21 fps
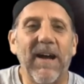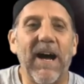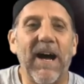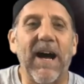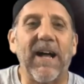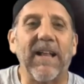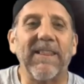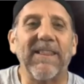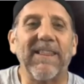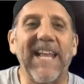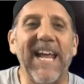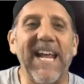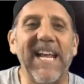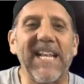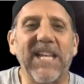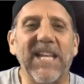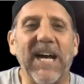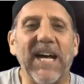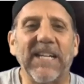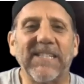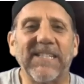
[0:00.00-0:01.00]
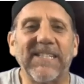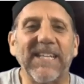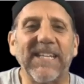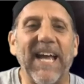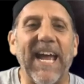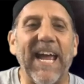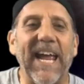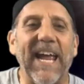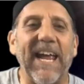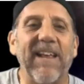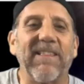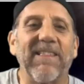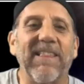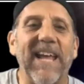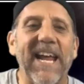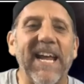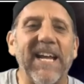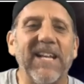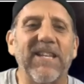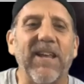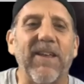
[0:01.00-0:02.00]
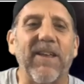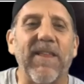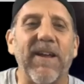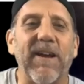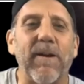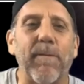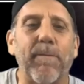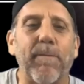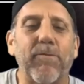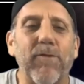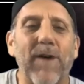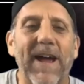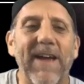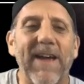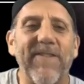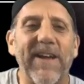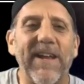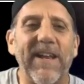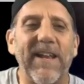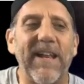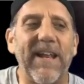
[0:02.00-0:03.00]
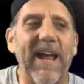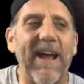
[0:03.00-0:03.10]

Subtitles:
linked us a link to their private